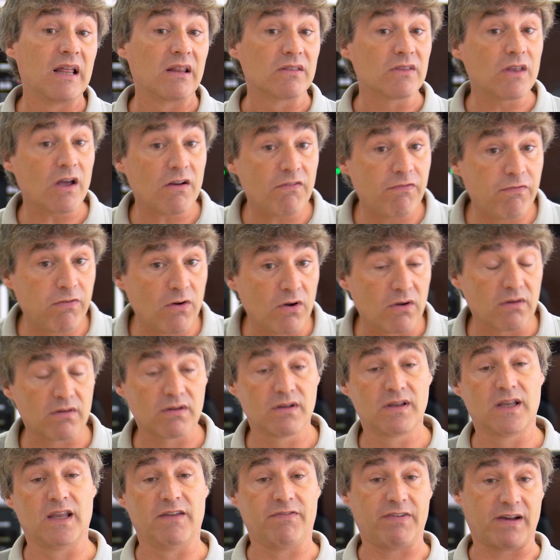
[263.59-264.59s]
Therefore,
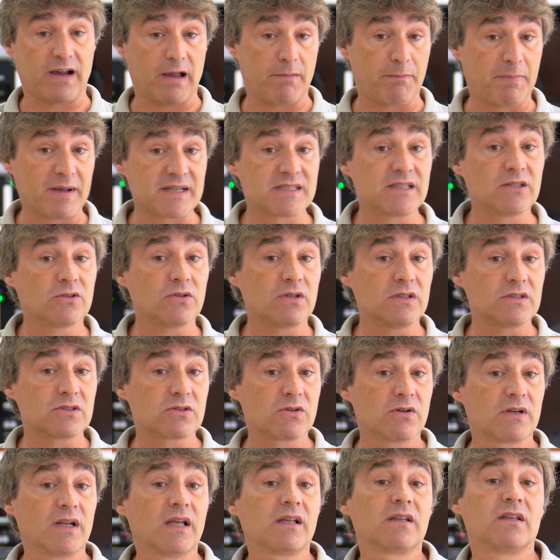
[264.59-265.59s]
if a capacitor is
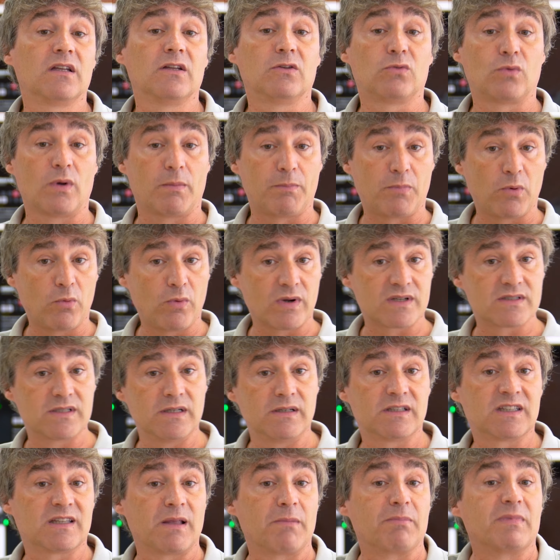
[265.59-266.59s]
connected to a power
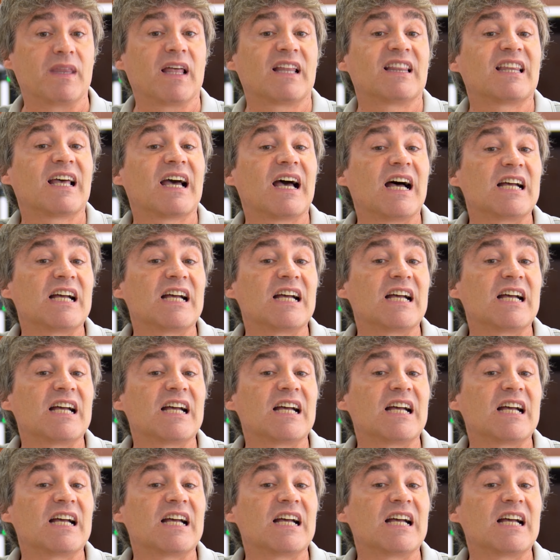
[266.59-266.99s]
system that